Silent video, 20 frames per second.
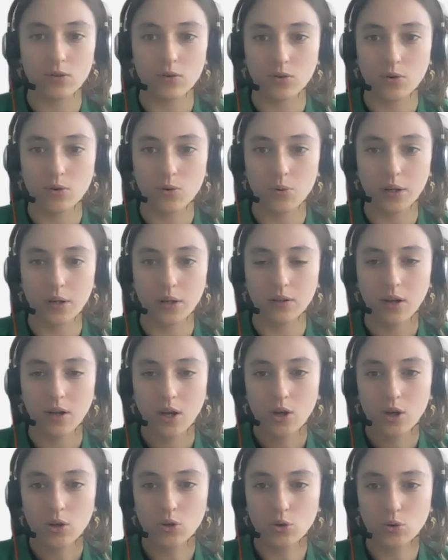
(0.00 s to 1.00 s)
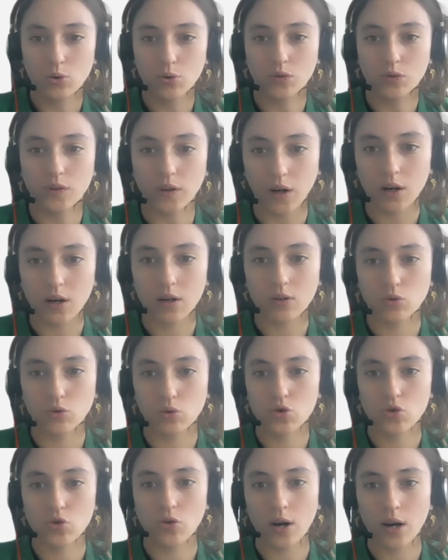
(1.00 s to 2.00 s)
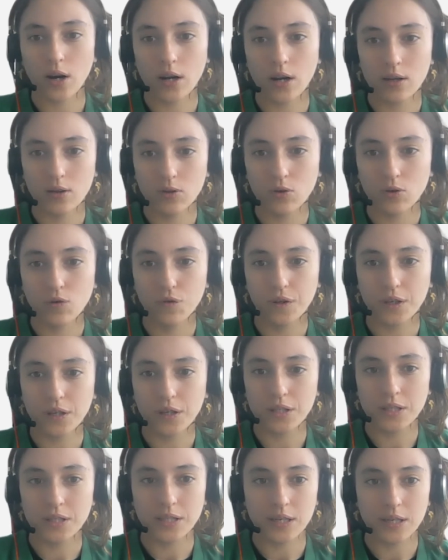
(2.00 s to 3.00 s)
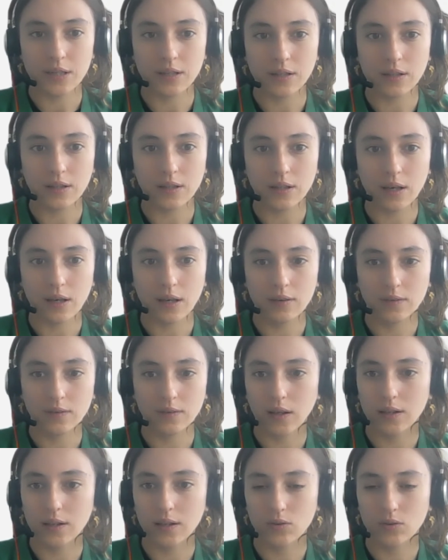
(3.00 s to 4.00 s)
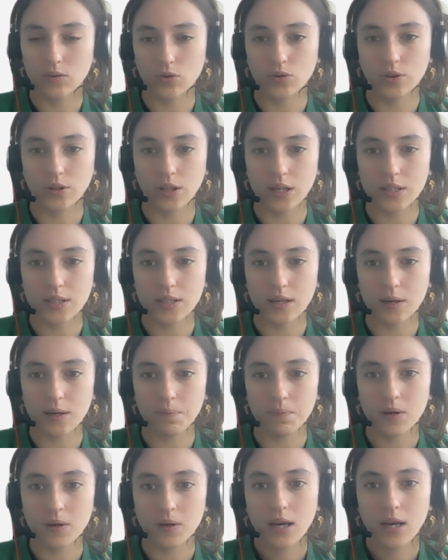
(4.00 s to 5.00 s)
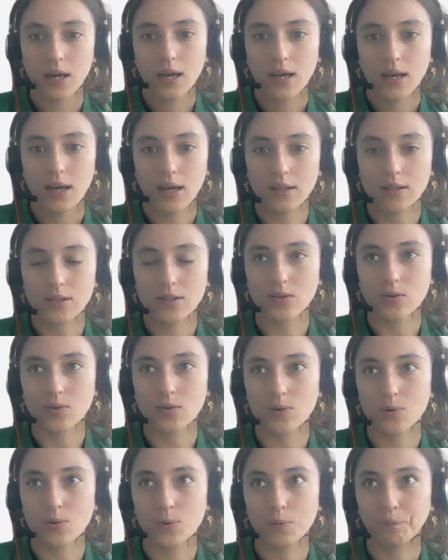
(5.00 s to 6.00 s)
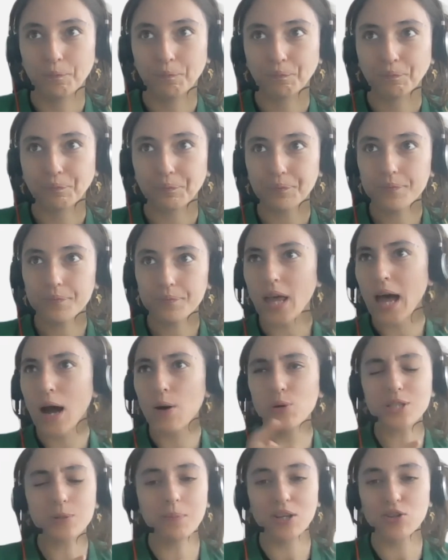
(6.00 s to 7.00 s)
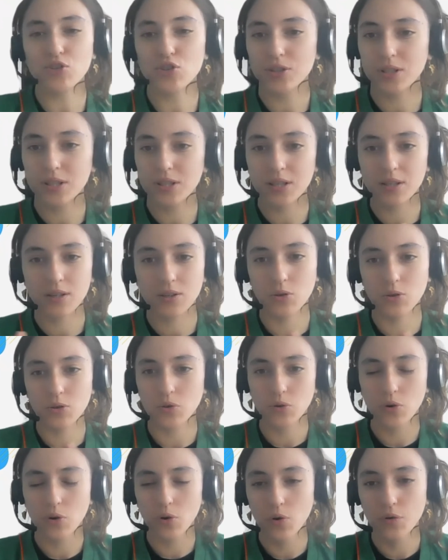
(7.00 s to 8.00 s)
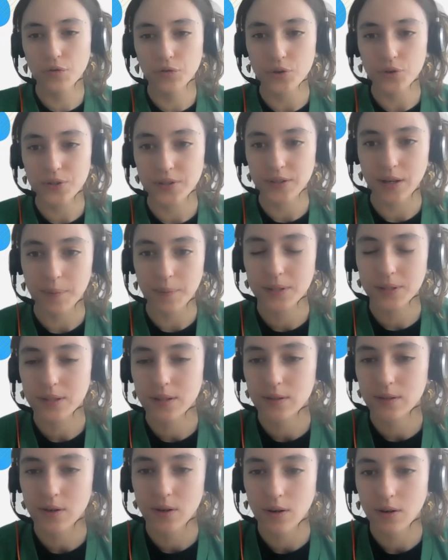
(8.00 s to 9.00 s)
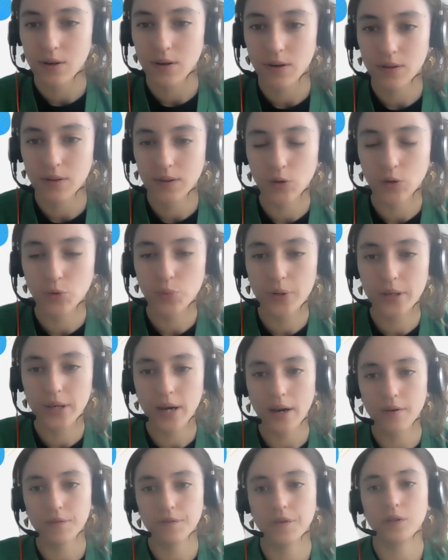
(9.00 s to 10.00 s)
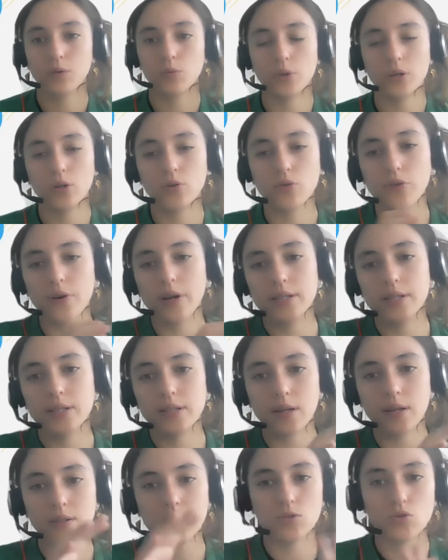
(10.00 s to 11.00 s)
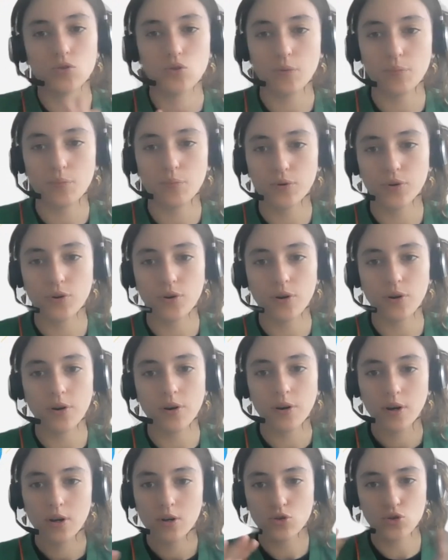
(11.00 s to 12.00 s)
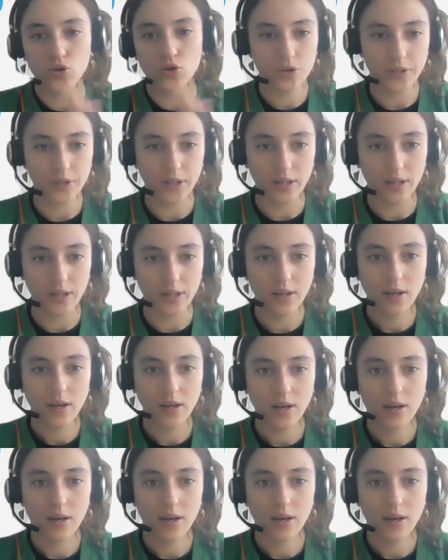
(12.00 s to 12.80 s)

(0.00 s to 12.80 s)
you know, when you dare to try new things and take it to the next step. Mm-hmm. And so I was mentioning, you know, all the steps that we have, and we created an entrepreneur journey